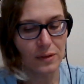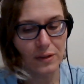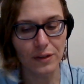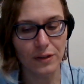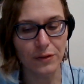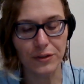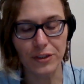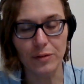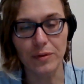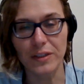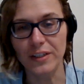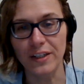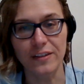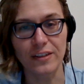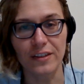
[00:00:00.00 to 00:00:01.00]
there were so many
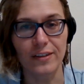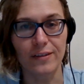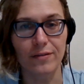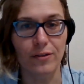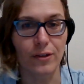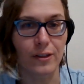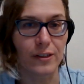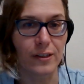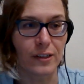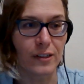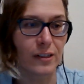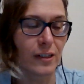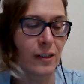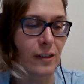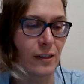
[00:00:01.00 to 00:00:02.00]
things I did for
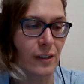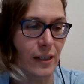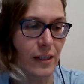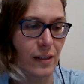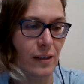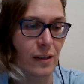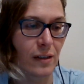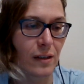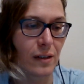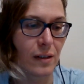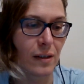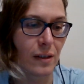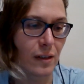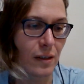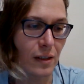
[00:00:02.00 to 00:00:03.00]
her, like
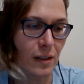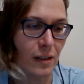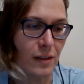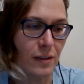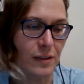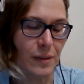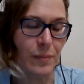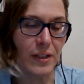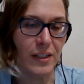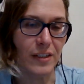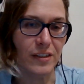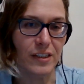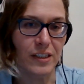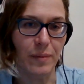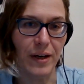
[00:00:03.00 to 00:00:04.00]
some things
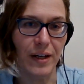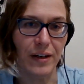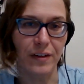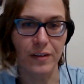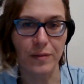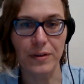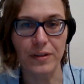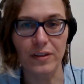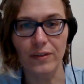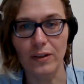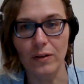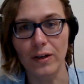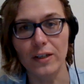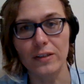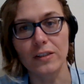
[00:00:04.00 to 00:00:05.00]
she demanded in specific
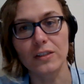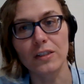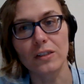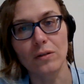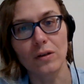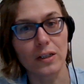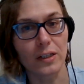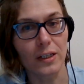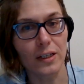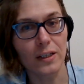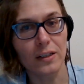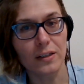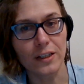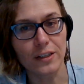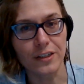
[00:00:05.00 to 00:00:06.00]
ways. Like she wanted the
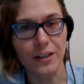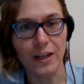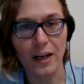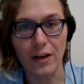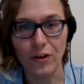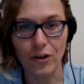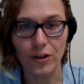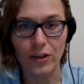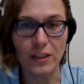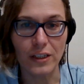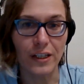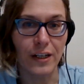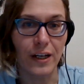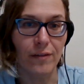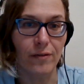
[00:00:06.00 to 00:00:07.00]
kitchen counter
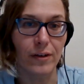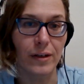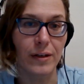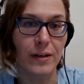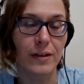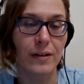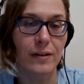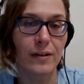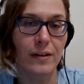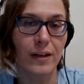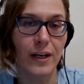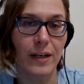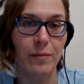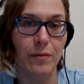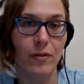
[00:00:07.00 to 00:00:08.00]
clean every
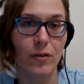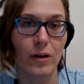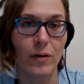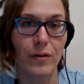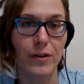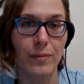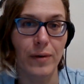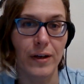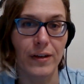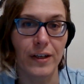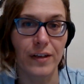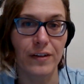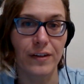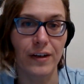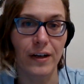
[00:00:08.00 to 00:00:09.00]
night before I went to bed. The
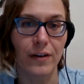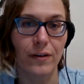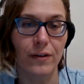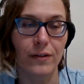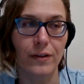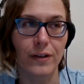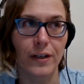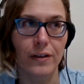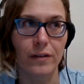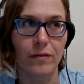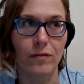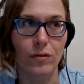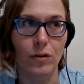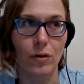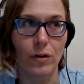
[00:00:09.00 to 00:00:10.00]
kitchen counter, the kitchen
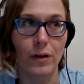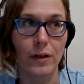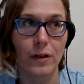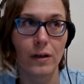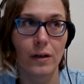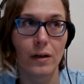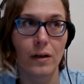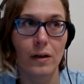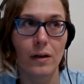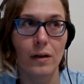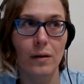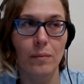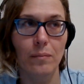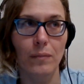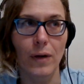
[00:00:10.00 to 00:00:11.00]
floor,
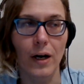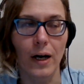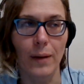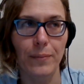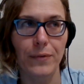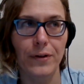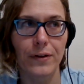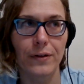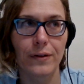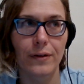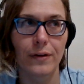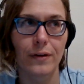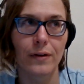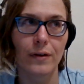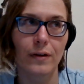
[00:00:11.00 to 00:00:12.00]
mopped
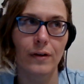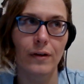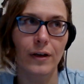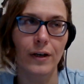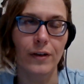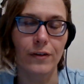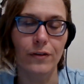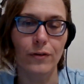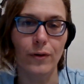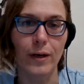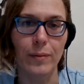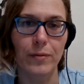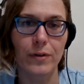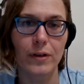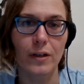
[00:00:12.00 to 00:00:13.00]
and
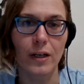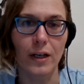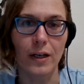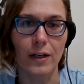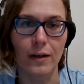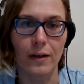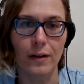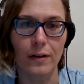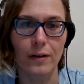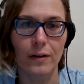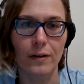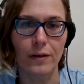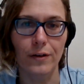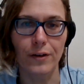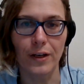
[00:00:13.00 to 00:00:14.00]
swept, and
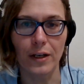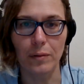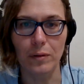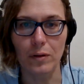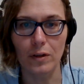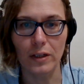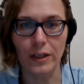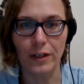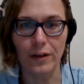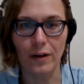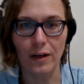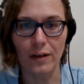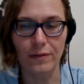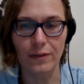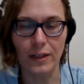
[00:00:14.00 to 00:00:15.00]
her table cleaned
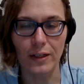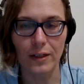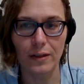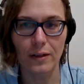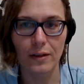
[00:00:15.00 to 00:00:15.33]
off. Like